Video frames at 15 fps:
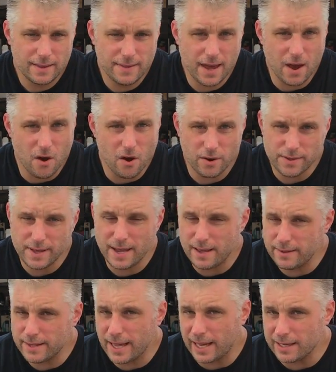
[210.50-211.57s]
They are the
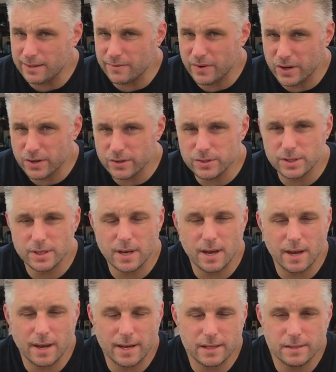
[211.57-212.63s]
Hellcat diverters.
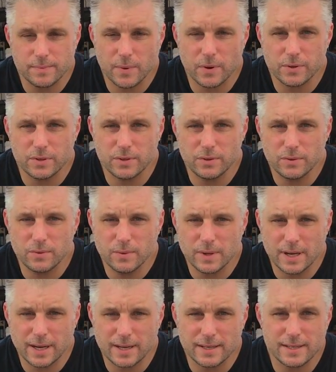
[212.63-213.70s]
I spoke to
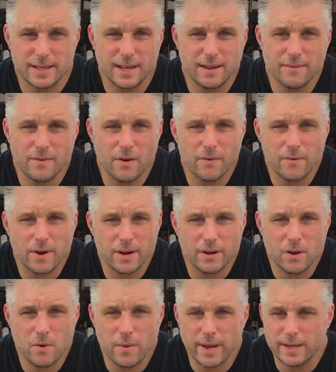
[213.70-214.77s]
Steve over
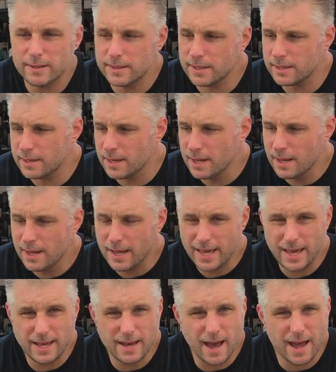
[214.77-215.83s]
at NoWeeds, and
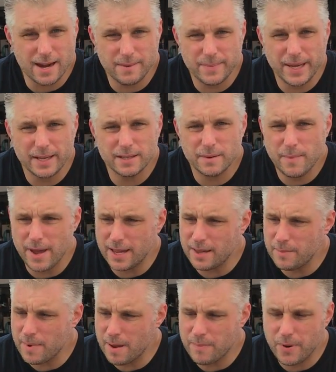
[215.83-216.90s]
he guided me into
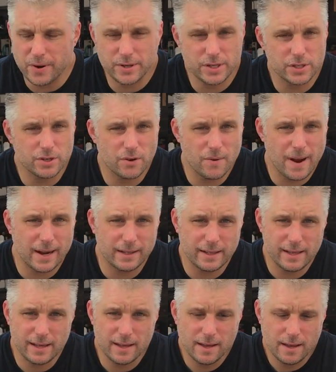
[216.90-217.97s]
making my purchase
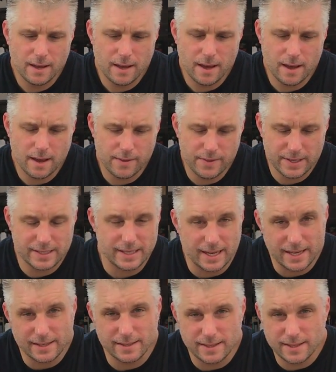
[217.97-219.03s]
correctly. This
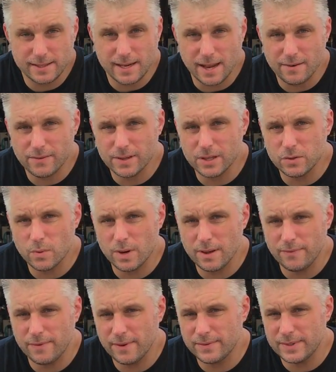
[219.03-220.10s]
is the set for the
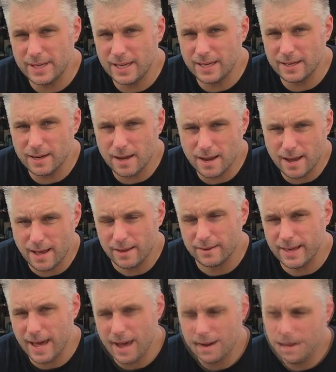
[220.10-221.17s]
2015
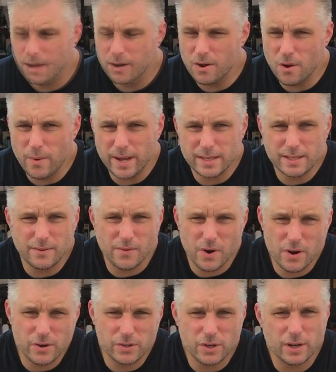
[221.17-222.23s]
Hellcat. NoWeeds
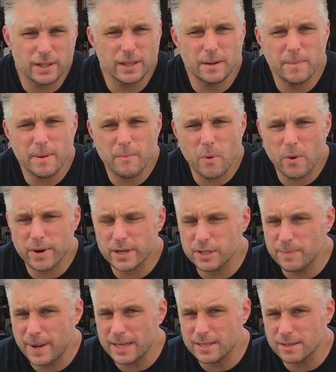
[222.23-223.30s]
diverters are a little bit more
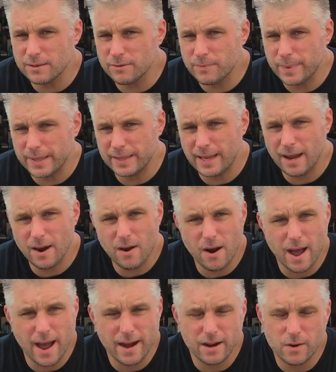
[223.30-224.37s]
expensive, but they are
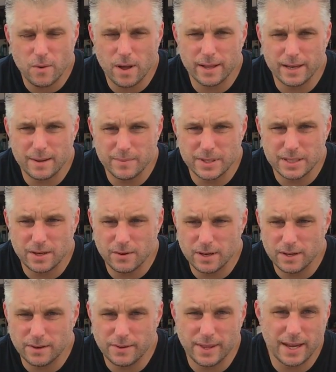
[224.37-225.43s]
higher quality
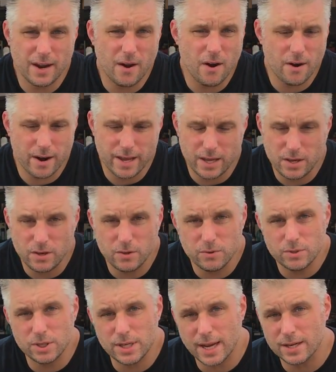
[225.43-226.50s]
material. They are a
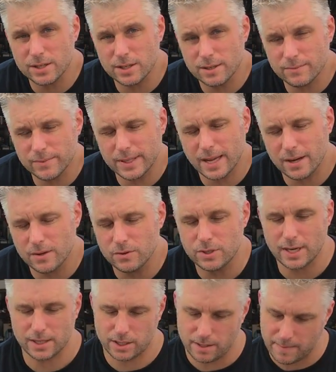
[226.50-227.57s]
huge section, well, not a
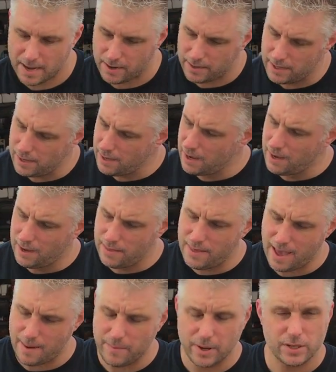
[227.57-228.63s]
huge section, about
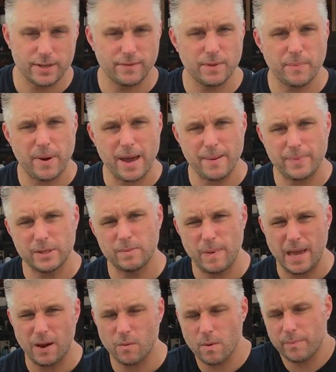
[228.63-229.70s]
that much of the pipe is
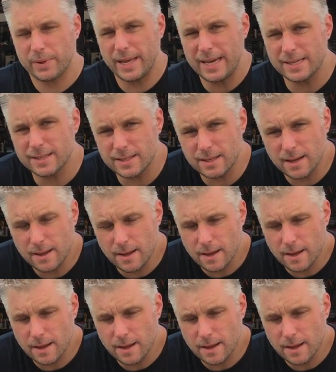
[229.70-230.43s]
being replaced.